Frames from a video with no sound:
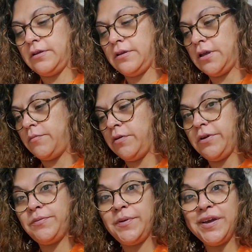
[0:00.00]
How about we
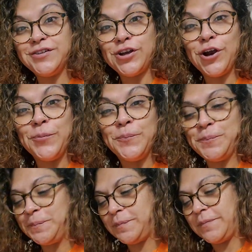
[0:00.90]
pick a charm?
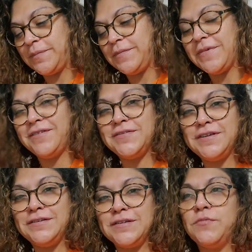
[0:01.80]
I've
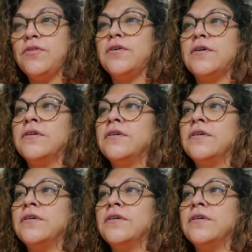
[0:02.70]
seen some of the